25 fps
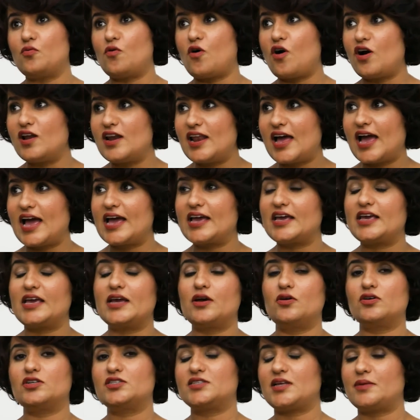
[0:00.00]
wall
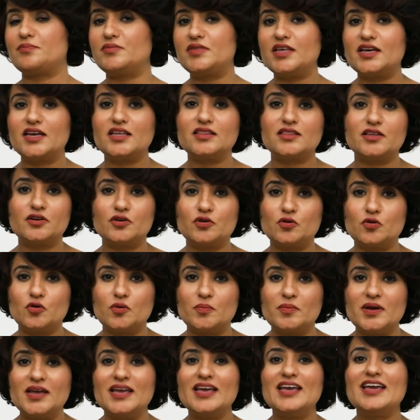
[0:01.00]
hanging or something in the
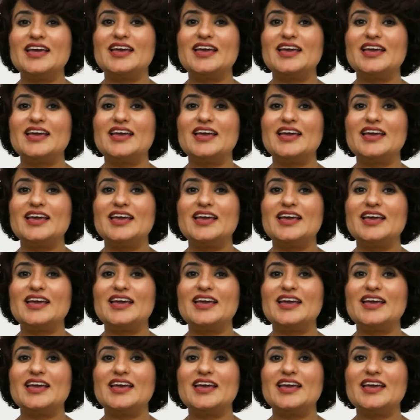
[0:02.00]
room,